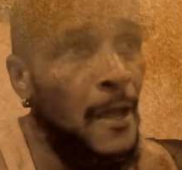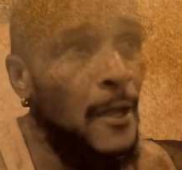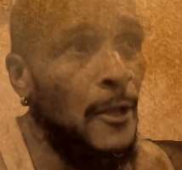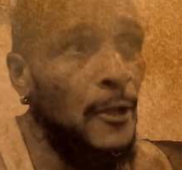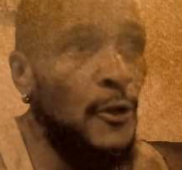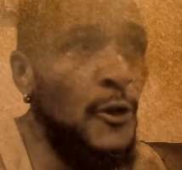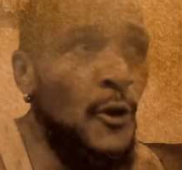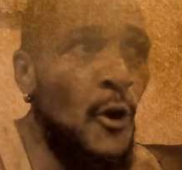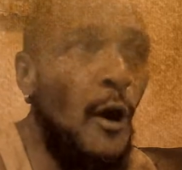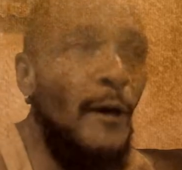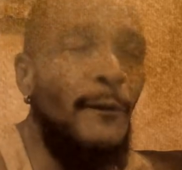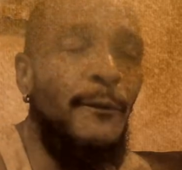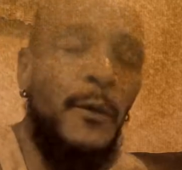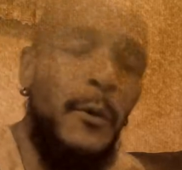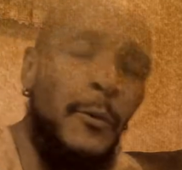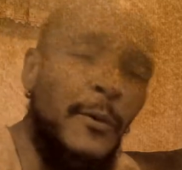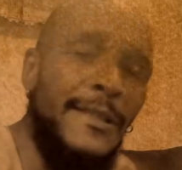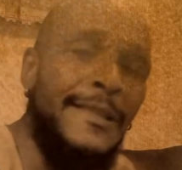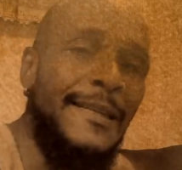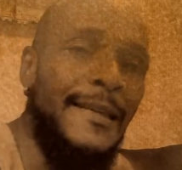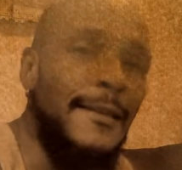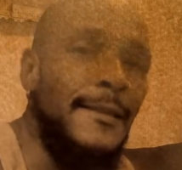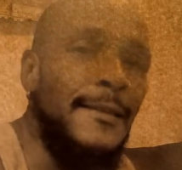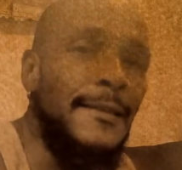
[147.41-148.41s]
You know, if you
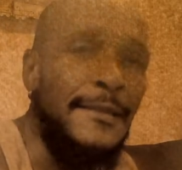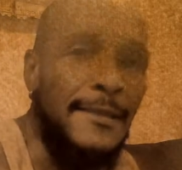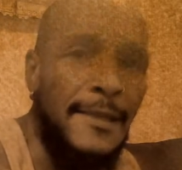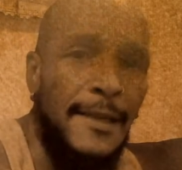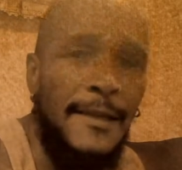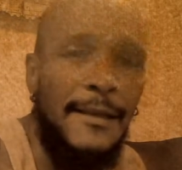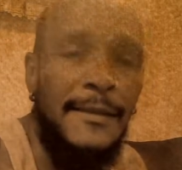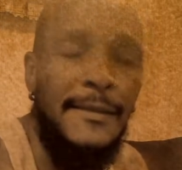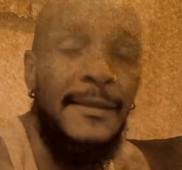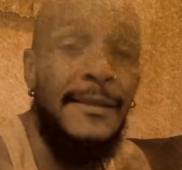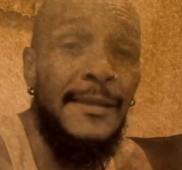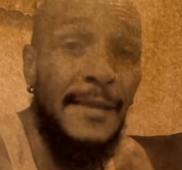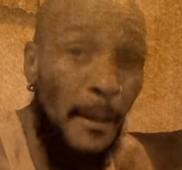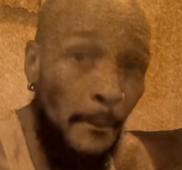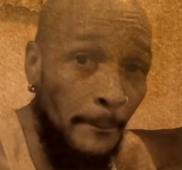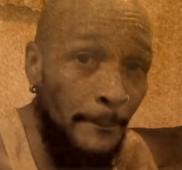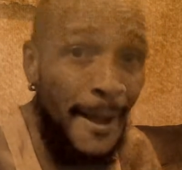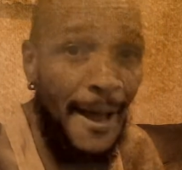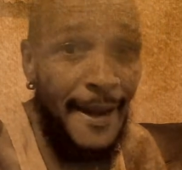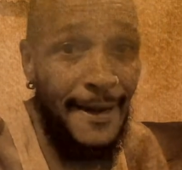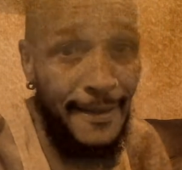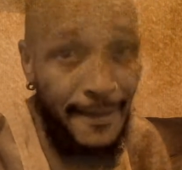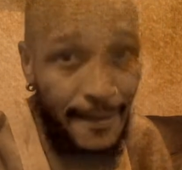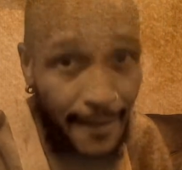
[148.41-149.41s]
was in the scene,
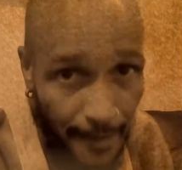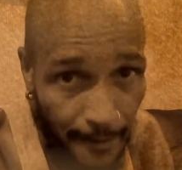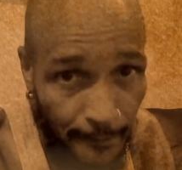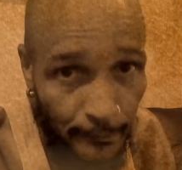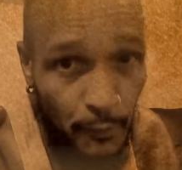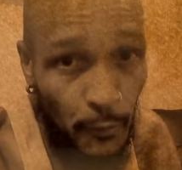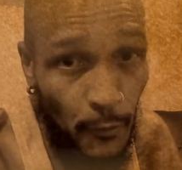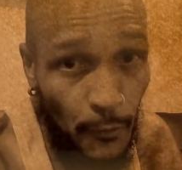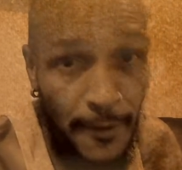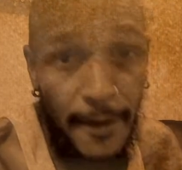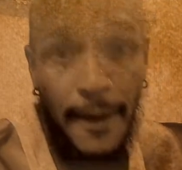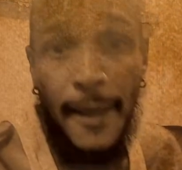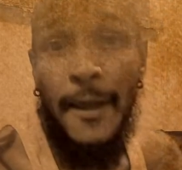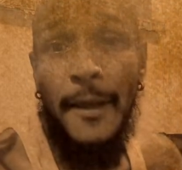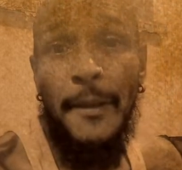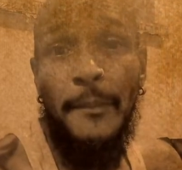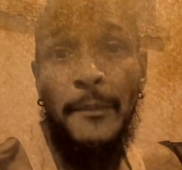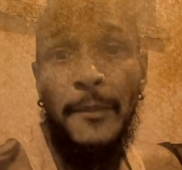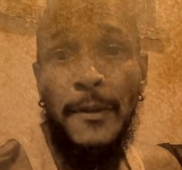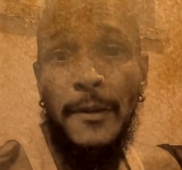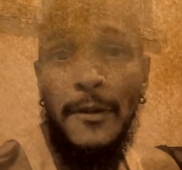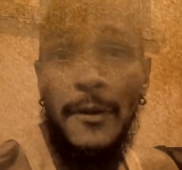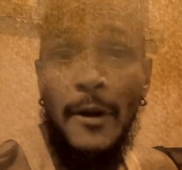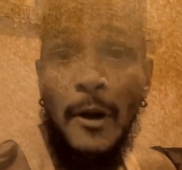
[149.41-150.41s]
somebody gave you a name.
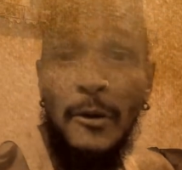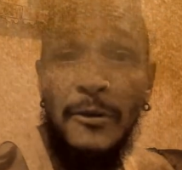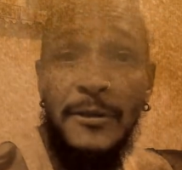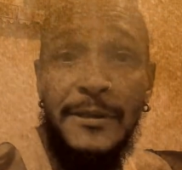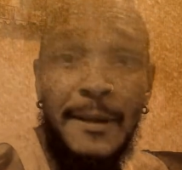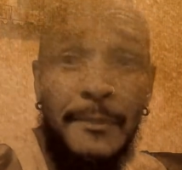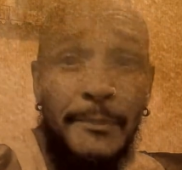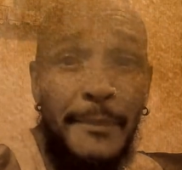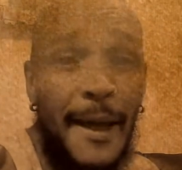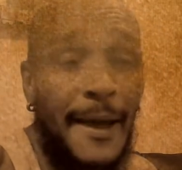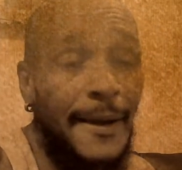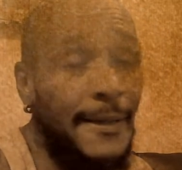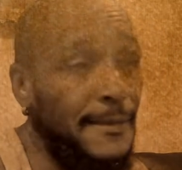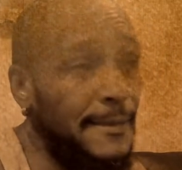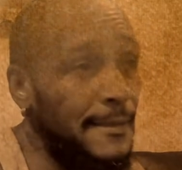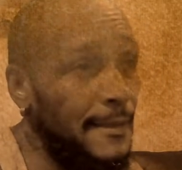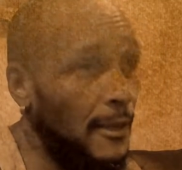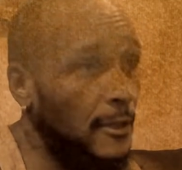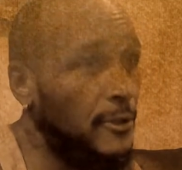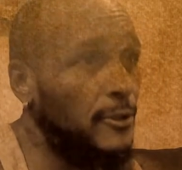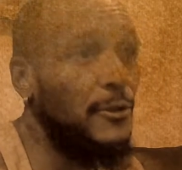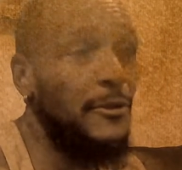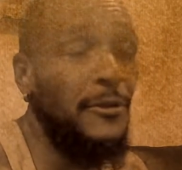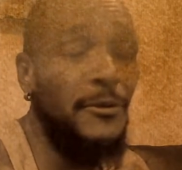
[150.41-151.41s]
You know, somebody
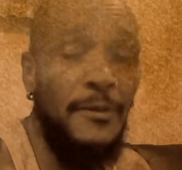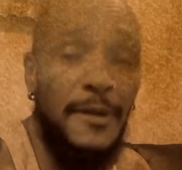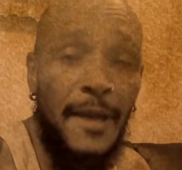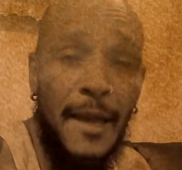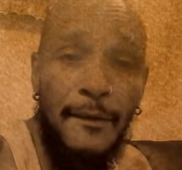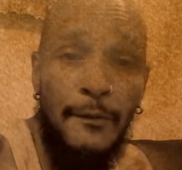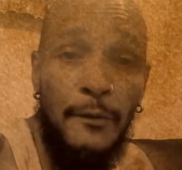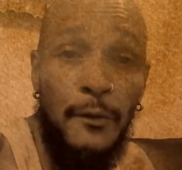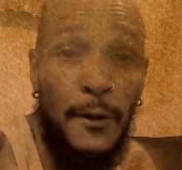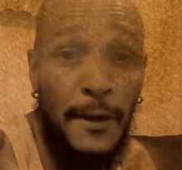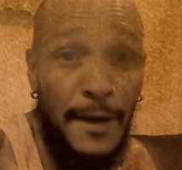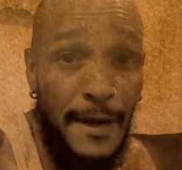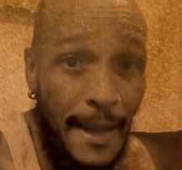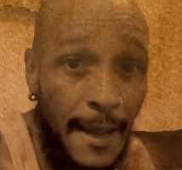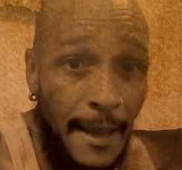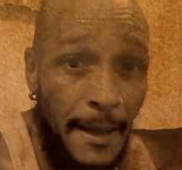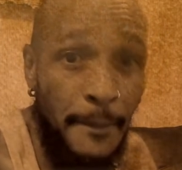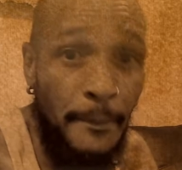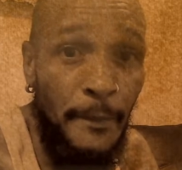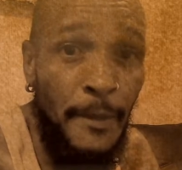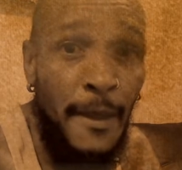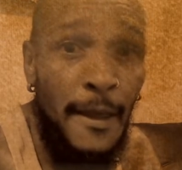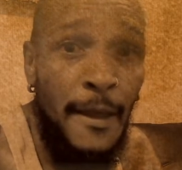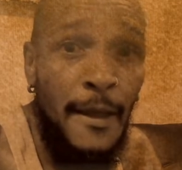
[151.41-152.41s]
sung you, gave you a
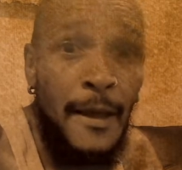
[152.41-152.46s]
name.